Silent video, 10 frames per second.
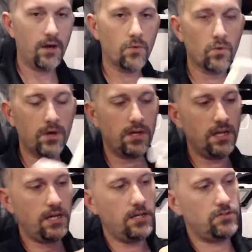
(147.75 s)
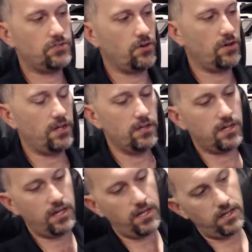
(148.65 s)
Really sturdy
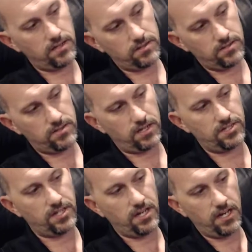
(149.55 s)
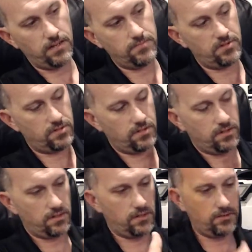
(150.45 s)
looking suction cups.
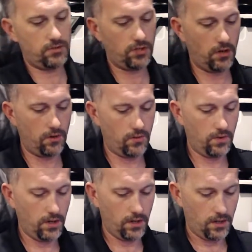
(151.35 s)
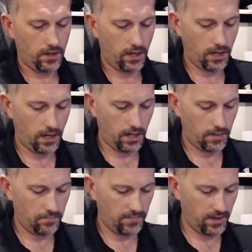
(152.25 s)
So
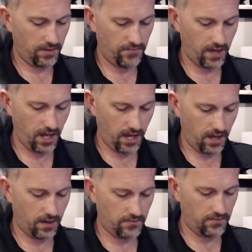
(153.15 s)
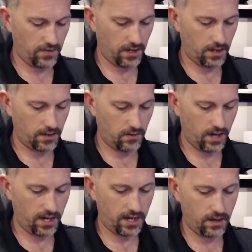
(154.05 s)
if you have
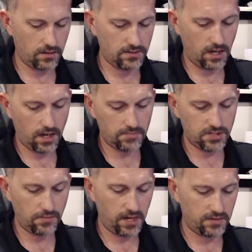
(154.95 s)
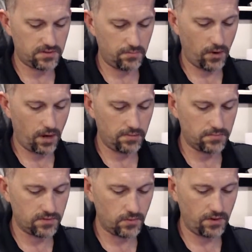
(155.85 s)
granite countertops, you may have some
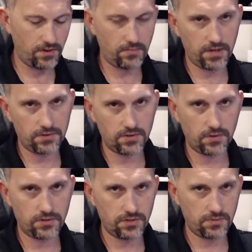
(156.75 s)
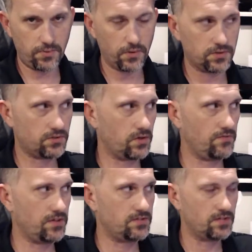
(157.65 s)
problems with it because of course it's a porous
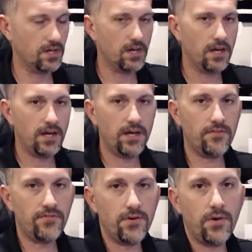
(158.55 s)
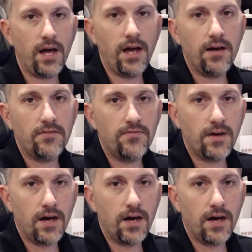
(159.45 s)
surface. If you have